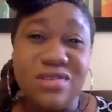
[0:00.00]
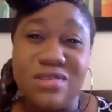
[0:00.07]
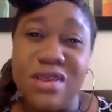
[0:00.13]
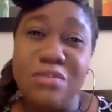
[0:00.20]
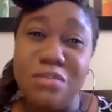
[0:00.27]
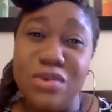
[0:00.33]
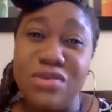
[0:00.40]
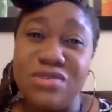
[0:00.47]

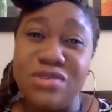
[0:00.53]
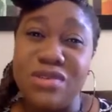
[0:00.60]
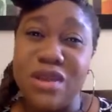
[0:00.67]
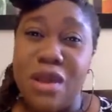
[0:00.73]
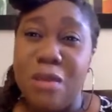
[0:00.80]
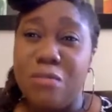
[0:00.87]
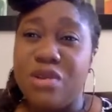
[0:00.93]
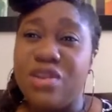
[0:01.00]
same person,
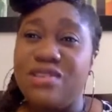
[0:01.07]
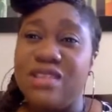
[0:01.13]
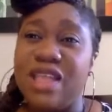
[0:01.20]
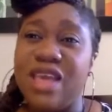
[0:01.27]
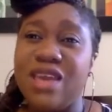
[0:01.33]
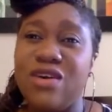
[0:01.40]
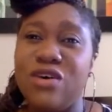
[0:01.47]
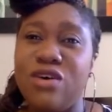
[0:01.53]
but it's
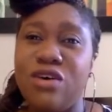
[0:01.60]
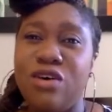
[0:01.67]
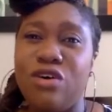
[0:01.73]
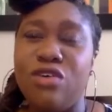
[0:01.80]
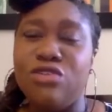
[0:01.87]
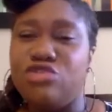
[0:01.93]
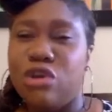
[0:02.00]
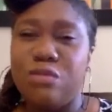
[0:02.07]
like
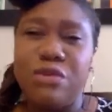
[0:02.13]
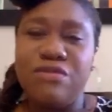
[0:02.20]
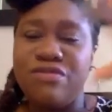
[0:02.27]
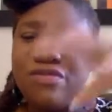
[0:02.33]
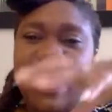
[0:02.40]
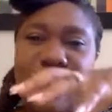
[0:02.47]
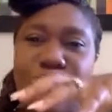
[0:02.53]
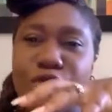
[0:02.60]
on top
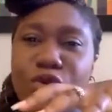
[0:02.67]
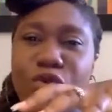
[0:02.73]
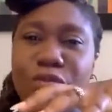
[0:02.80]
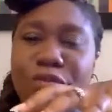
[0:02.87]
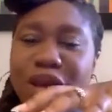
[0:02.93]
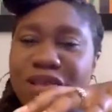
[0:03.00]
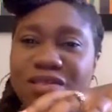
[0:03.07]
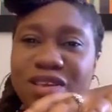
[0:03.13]
of that whole
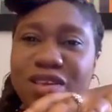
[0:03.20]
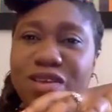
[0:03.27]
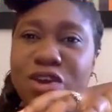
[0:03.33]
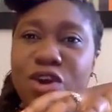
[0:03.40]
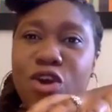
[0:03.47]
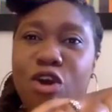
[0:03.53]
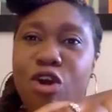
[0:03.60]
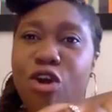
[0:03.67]
basket
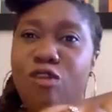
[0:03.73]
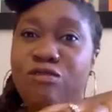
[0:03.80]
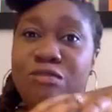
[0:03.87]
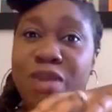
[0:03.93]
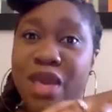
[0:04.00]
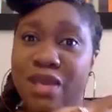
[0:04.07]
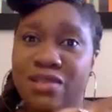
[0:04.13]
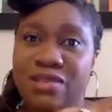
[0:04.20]
of
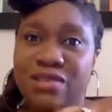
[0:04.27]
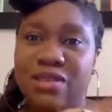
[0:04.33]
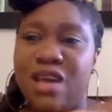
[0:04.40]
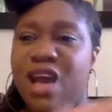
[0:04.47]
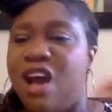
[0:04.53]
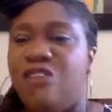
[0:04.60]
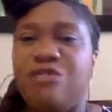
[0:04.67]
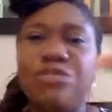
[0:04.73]
mess,
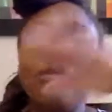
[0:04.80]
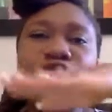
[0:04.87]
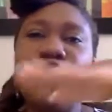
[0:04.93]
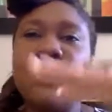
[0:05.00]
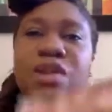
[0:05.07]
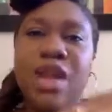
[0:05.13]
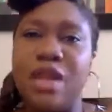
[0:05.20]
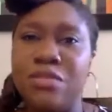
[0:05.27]
I've put
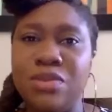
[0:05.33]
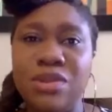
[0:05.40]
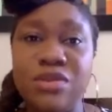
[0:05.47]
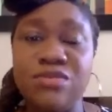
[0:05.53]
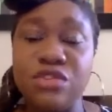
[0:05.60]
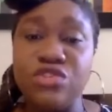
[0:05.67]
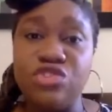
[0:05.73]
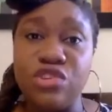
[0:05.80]
on, I
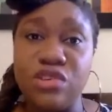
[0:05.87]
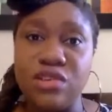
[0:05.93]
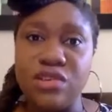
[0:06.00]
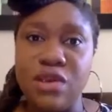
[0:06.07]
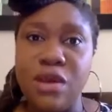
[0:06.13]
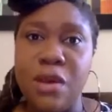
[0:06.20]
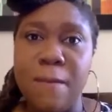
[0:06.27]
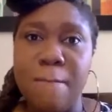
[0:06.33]
believe in
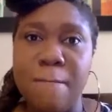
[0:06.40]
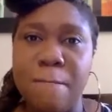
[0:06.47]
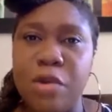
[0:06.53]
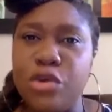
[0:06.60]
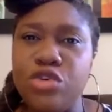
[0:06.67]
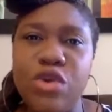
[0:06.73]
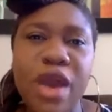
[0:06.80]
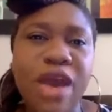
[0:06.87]
Jesus.
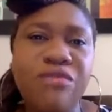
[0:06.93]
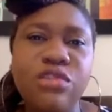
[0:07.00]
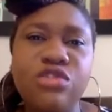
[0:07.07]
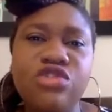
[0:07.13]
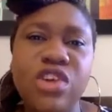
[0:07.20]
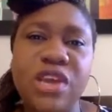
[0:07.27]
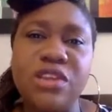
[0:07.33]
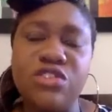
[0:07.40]
But you
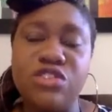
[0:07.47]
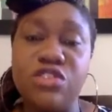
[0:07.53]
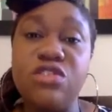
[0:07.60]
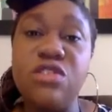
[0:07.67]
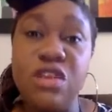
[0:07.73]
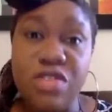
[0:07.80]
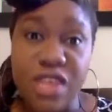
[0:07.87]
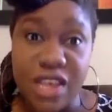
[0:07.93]
haven't changed.
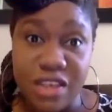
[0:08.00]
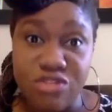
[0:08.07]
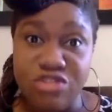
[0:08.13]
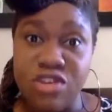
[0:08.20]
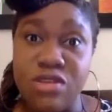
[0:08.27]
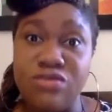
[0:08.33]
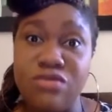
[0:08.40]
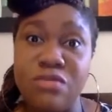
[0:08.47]
Nothing has
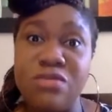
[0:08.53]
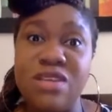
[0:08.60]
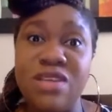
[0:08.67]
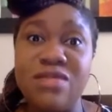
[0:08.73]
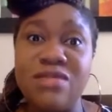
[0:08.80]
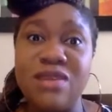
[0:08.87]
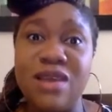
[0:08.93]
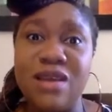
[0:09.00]
changed from the
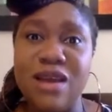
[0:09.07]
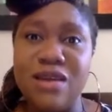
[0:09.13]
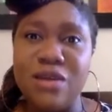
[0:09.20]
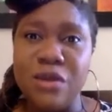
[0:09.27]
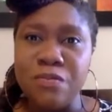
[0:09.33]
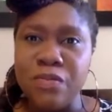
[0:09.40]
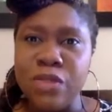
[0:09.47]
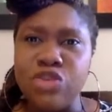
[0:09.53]
inside out.
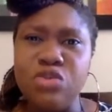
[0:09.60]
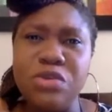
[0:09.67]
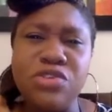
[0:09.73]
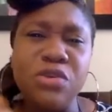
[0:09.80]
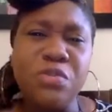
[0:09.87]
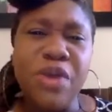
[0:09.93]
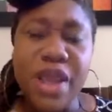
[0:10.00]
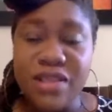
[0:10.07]
You'll be
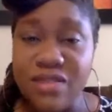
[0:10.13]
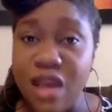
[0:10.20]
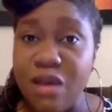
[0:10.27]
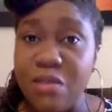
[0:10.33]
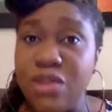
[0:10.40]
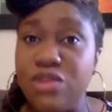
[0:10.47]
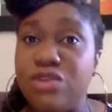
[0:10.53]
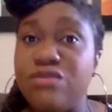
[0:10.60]
surprised
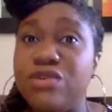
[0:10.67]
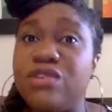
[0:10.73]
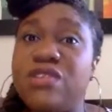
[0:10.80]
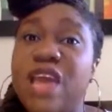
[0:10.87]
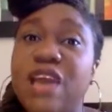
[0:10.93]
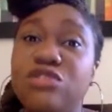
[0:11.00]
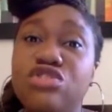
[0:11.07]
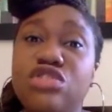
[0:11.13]
how many of
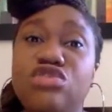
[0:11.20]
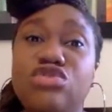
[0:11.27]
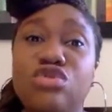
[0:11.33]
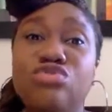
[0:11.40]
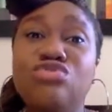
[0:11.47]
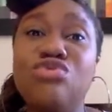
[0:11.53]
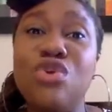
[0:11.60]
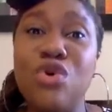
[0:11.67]
us actually
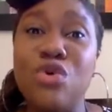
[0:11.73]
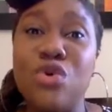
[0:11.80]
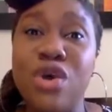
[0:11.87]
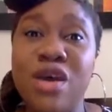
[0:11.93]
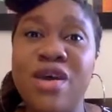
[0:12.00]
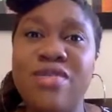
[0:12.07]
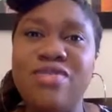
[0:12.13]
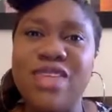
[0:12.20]
don't know
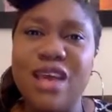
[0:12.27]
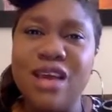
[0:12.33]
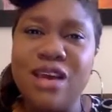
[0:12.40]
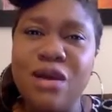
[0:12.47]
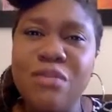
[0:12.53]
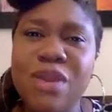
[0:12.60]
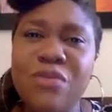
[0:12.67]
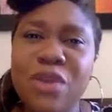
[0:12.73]
that
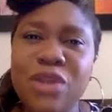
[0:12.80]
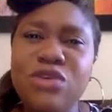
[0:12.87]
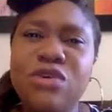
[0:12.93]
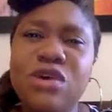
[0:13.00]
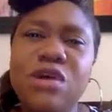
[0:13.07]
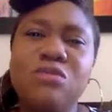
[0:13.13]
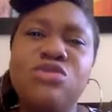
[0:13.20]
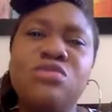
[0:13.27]
when
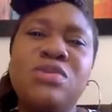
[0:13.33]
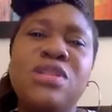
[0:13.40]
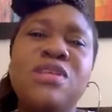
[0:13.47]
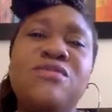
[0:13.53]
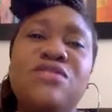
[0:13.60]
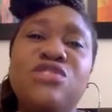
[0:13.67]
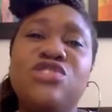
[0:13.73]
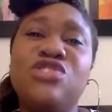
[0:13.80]
you come to
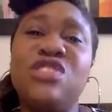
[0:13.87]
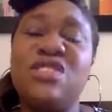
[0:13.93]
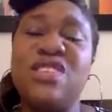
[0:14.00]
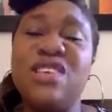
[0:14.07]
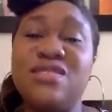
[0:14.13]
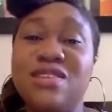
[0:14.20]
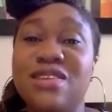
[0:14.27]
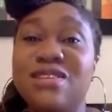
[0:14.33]
believe in Jesus,
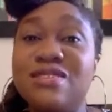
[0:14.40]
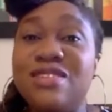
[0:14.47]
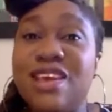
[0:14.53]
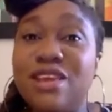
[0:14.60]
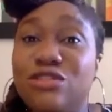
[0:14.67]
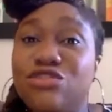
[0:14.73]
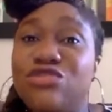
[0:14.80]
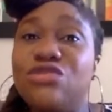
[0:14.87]
there's an
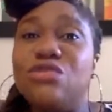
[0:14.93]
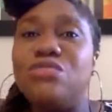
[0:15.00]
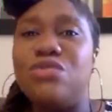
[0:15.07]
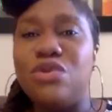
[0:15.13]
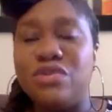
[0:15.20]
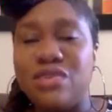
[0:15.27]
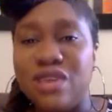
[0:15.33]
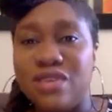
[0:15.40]
intentional
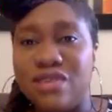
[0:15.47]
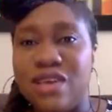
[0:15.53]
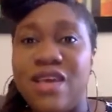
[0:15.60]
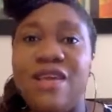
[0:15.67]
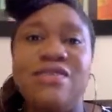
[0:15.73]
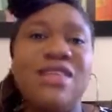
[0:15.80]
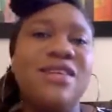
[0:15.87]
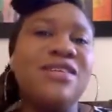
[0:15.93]
process
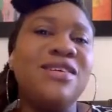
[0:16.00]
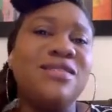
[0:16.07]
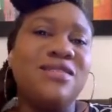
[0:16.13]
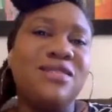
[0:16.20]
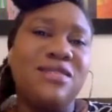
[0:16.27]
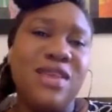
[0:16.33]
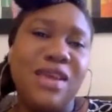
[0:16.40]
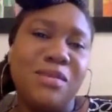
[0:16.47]
that needs
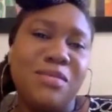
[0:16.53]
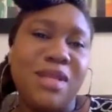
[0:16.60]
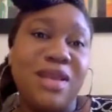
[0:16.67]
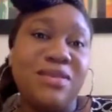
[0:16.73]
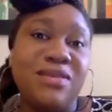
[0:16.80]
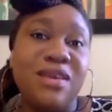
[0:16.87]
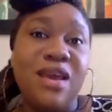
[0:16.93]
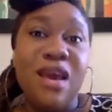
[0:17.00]
to take
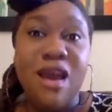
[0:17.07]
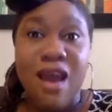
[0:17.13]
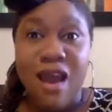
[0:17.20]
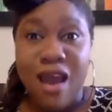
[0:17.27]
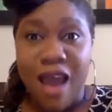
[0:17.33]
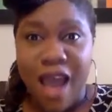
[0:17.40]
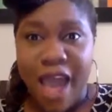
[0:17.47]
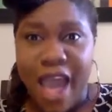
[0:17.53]
place
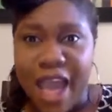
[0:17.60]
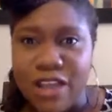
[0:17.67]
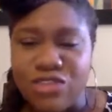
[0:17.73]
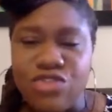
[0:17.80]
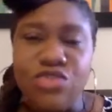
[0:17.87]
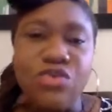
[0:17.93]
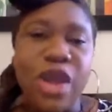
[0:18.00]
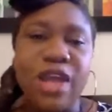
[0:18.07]

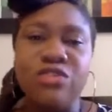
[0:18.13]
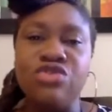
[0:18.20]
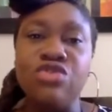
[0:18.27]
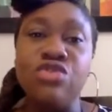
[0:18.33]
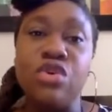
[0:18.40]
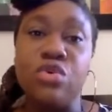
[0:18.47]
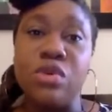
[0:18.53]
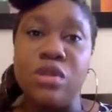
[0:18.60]
as you
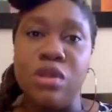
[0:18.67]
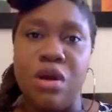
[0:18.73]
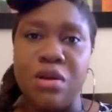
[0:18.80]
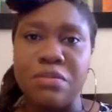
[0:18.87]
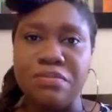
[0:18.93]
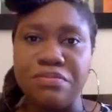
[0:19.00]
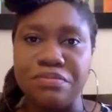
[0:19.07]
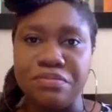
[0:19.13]
go
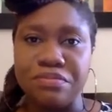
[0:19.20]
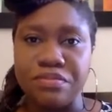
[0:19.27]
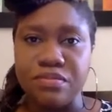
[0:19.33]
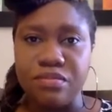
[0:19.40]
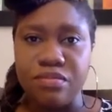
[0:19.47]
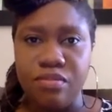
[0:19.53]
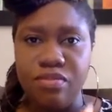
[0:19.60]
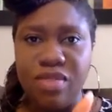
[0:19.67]
along.
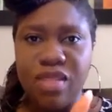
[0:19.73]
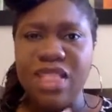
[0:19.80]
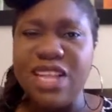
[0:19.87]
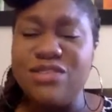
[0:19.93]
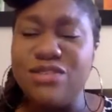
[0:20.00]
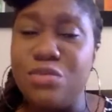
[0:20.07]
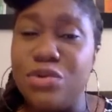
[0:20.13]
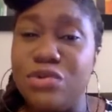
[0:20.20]
And
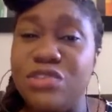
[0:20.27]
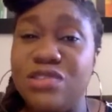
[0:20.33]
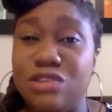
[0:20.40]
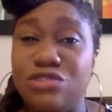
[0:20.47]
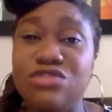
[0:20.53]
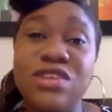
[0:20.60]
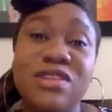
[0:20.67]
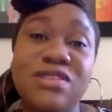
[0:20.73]
that's a process
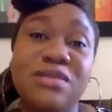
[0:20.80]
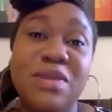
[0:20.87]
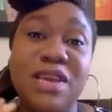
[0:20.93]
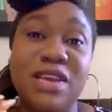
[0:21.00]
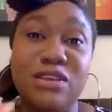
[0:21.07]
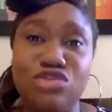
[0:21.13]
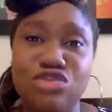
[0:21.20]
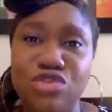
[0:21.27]
that you need to
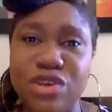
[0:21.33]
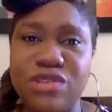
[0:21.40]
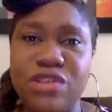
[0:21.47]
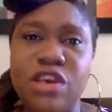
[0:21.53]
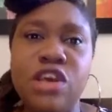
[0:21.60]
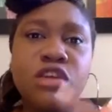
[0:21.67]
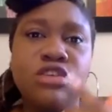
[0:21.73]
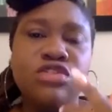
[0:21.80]
make a
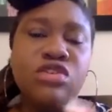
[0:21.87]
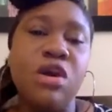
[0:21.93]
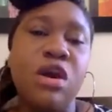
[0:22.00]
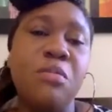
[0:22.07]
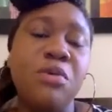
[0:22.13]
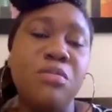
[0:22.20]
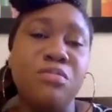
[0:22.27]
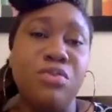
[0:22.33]
choice to
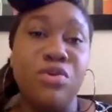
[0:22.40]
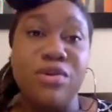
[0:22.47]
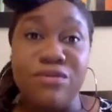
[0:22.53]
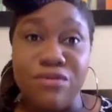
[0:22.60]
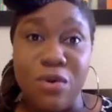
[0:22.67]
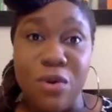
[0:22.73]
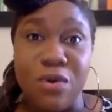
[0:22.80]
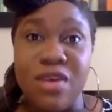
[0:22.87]
come on board
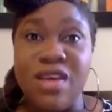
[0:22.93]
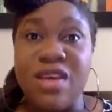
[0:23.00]
for.